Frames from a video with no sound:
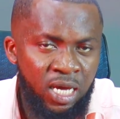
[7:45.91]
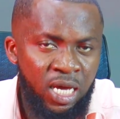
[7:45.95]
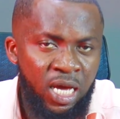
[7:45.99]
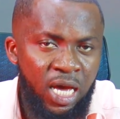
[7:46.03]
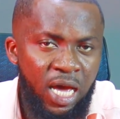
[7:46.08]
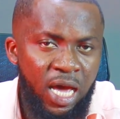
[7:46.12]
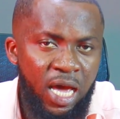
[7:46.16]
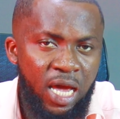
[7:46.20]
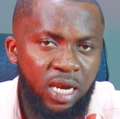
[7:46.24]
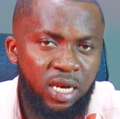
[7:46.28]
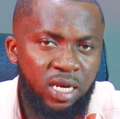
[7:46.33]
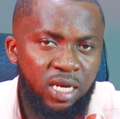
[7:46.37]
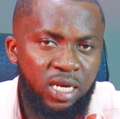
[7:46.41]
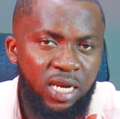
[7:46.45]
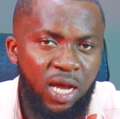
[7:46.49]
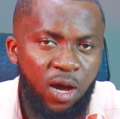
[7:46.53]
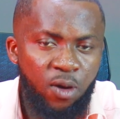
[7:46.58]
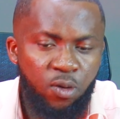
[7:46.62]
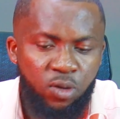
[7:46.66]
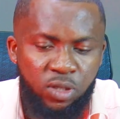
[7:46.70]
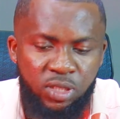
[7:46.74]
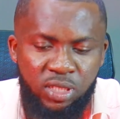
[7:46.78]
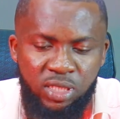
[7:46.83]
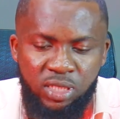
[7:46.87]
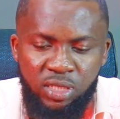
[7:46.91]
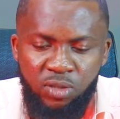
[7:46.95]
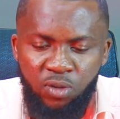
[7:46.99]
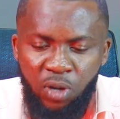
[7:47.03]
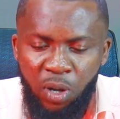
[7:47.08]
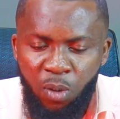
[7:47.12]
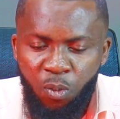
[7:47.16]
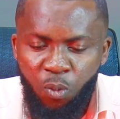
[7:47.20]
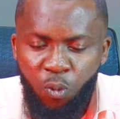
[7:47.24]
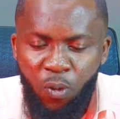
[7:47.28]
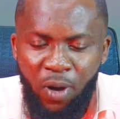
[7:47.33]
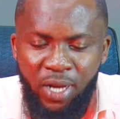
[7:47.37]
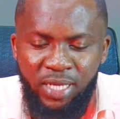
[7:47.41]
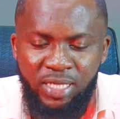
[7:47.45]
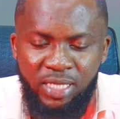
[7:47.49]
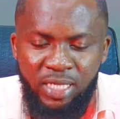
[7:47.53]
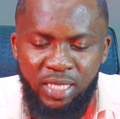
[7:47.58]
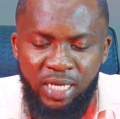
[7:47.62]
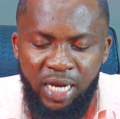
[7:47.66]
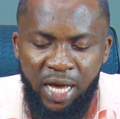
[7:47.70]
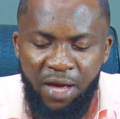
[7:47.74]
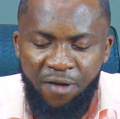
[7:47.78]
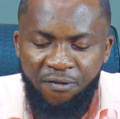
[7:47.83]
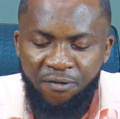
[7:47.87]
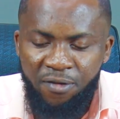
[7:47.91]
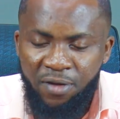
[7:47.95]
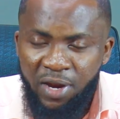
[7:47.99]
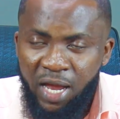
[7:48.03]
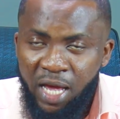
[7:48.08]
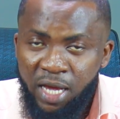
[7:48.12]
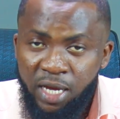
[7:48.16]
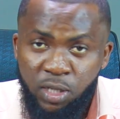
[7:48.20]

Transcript: And that was one thing I felt like